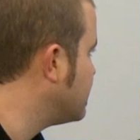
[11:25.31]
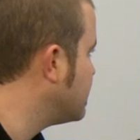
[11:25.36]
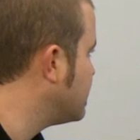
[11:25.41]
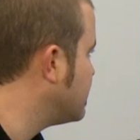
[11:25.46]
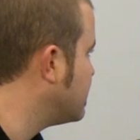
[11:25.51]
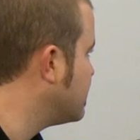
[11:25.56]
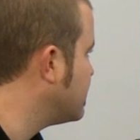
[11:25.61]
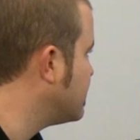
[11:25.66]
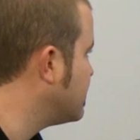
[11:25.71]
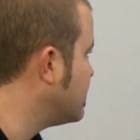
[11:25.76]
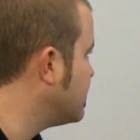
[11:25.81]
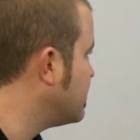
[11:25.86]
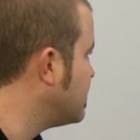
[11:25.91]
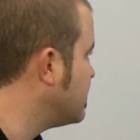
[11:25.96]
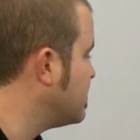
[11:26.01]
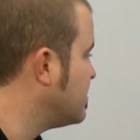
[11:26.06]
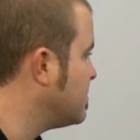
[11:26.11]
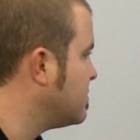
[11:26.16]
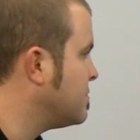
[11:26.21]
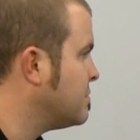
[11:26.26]

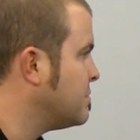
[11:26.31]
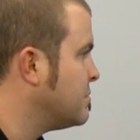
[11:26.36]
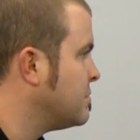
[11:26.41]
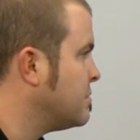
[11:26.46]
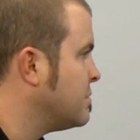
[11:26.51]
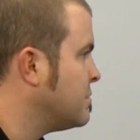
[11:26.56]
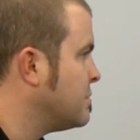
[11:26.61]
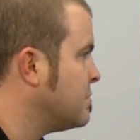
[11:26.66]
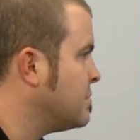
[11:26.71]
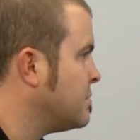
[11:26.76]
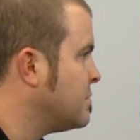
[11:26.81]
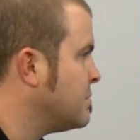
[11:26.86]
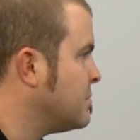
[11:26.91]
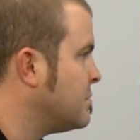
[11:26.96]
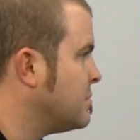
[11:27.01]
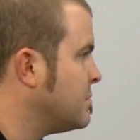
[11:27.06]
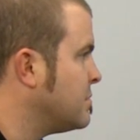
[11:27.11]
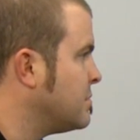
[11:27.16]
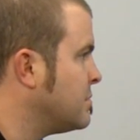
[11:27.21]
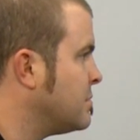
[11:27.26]

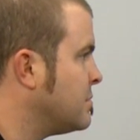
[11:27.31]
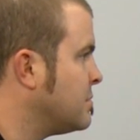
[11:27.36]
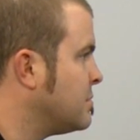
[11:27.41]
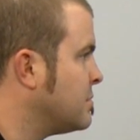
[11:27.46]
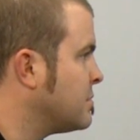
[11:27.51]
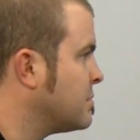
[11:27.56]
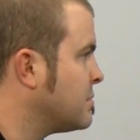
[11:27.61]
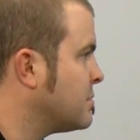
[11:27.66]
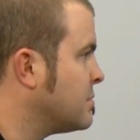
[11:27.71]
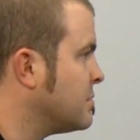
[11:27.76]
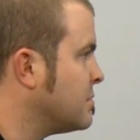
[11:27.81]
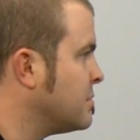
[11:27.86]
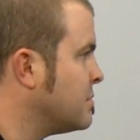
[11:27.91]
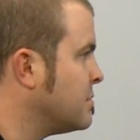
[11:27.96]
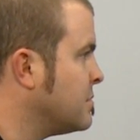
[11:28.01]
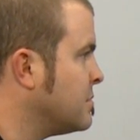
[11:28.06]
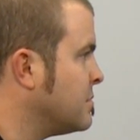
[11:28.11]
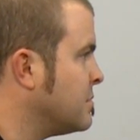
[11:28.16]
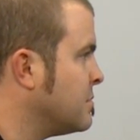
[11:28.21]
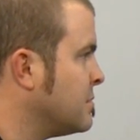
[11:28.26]

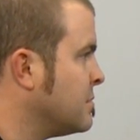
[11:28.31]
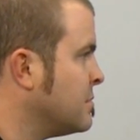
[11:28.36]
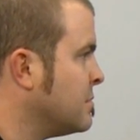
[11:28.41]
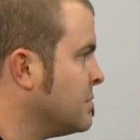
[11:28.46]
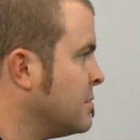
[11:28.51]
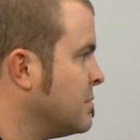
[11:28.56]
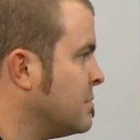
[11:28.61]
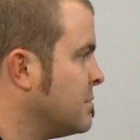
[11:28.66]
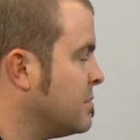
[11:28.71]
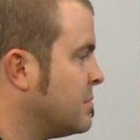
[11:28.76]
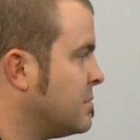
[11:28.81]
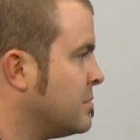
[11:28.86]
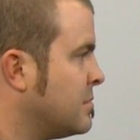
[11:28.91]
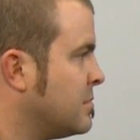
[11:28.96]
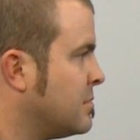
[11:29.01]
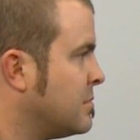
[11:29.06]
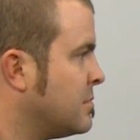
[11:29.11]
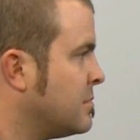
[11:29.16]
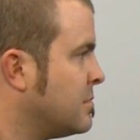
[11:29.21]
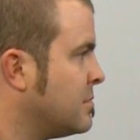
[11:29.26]

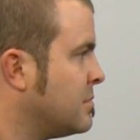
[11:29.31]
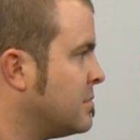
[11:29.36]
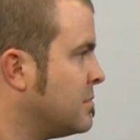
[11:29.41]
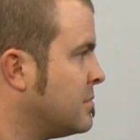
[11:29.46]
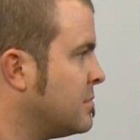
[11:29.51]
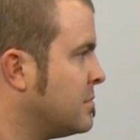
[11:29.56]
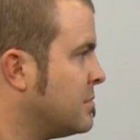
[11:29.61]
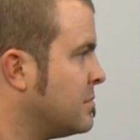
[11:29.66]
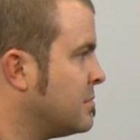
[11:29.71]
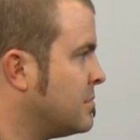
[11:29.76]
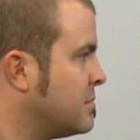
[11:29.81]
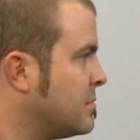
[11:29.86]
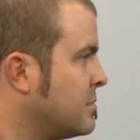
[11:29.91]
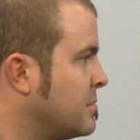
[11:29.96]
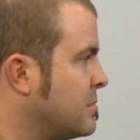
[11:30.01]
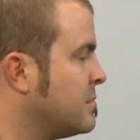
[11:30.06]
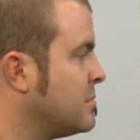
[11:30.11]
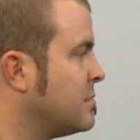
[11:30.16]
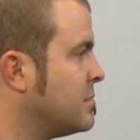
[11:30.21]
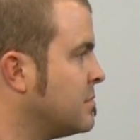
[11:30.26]

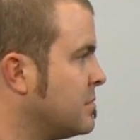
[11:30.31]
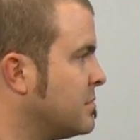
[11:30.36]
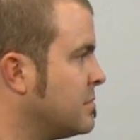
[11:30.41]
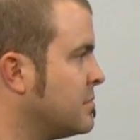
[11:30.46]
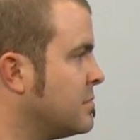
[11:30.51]
[no speech]